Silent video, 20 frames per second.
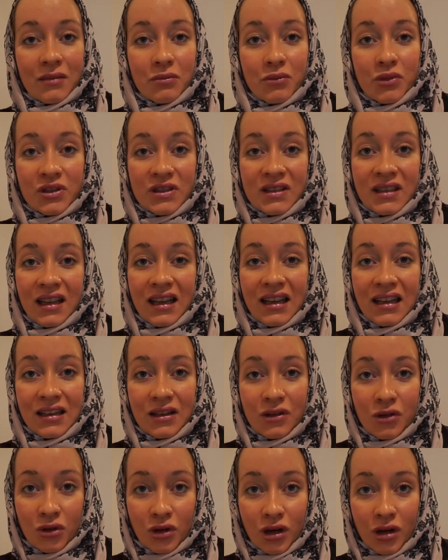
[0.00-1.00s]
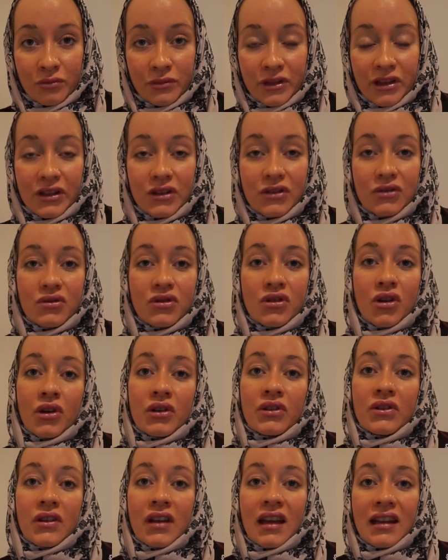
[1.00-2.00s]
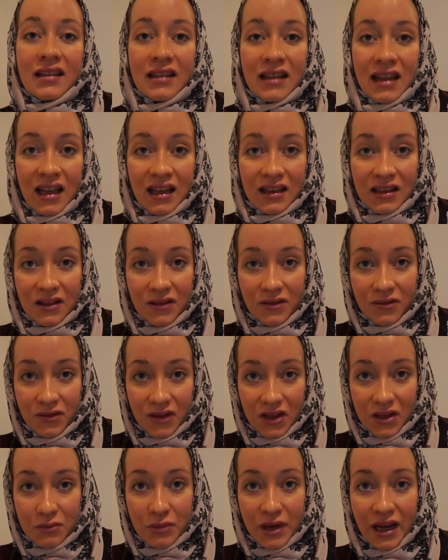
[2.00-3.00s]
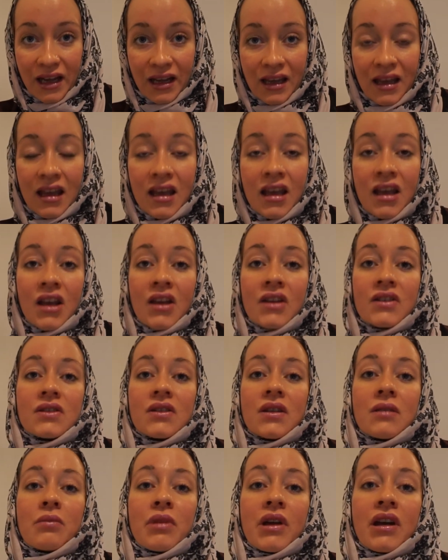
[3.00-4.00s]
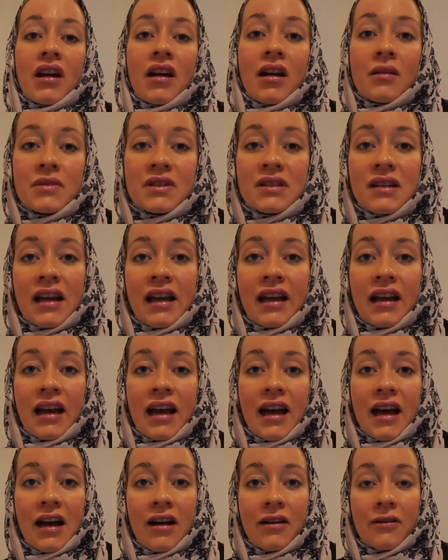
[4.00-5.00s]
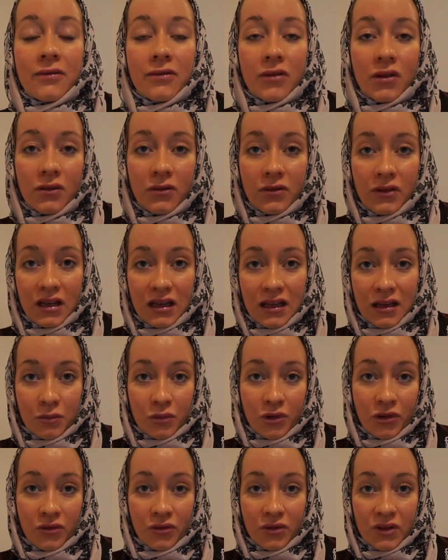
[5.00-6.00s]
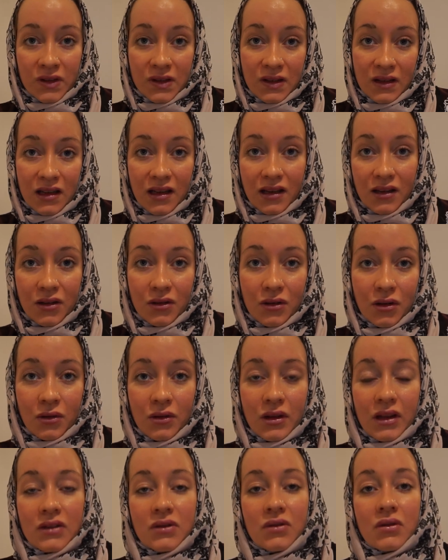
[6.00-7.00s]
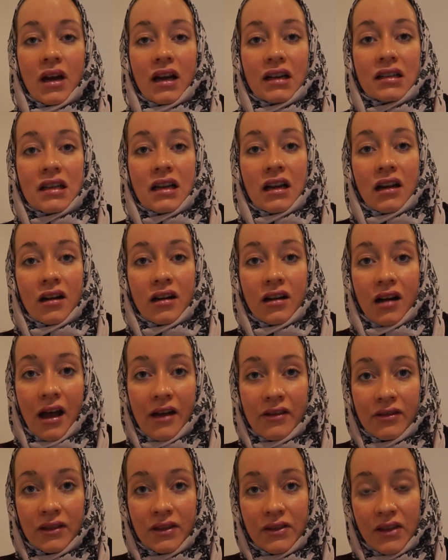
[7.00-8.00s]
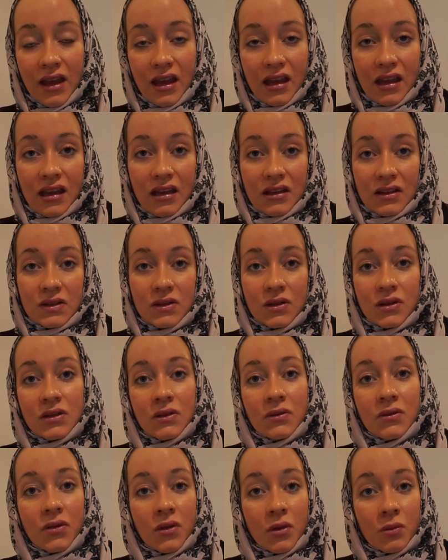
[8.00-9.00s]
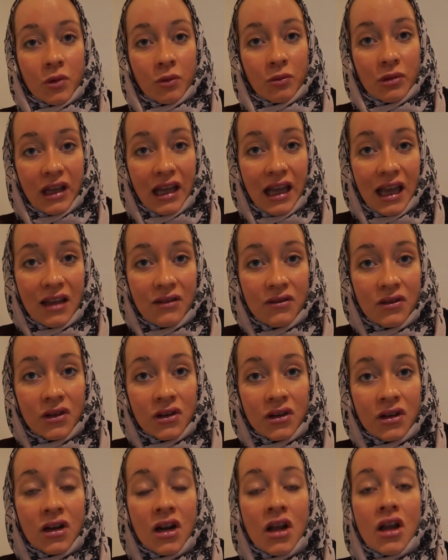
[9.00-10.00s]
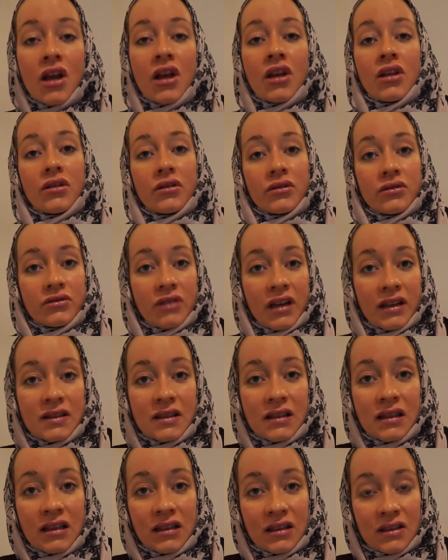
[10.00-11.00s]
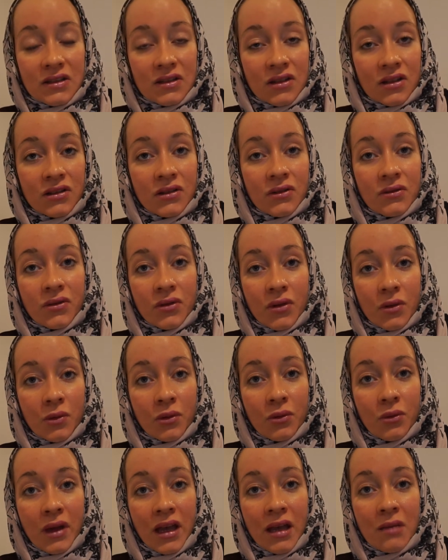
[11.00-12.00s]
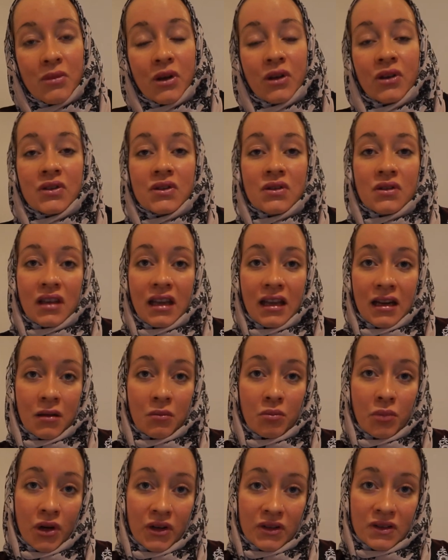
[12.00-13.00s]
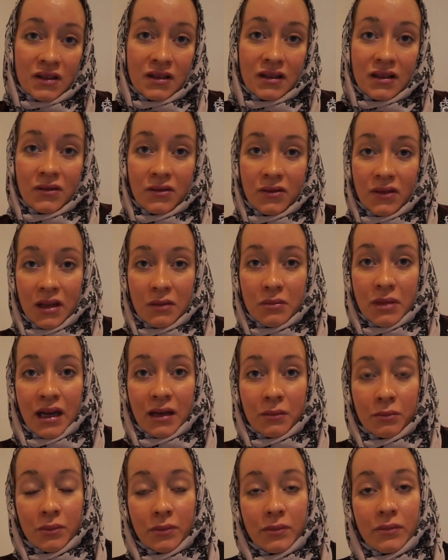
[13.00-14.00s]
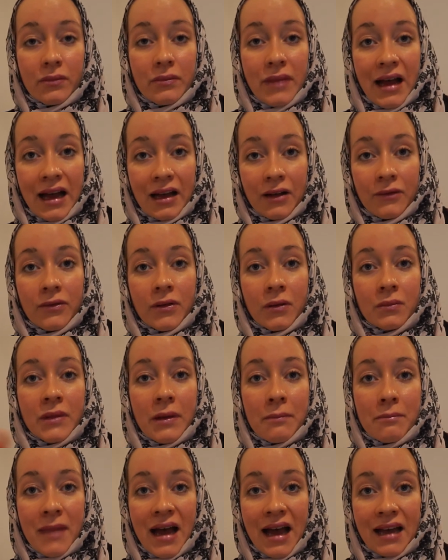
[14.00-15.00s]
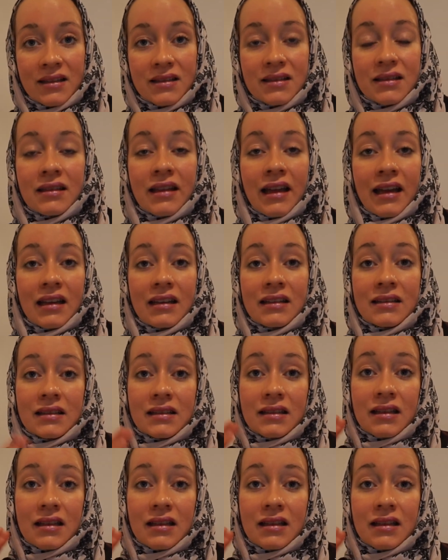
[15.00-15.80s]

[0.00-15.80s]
particular norm, you're going to get negative feedback. So it becomes like a fulfilling prophecy, you know, that you actually are undertaking a certain form of behavior, you're dressing in a certain form of way because you're getting positive feedback back from the mass that is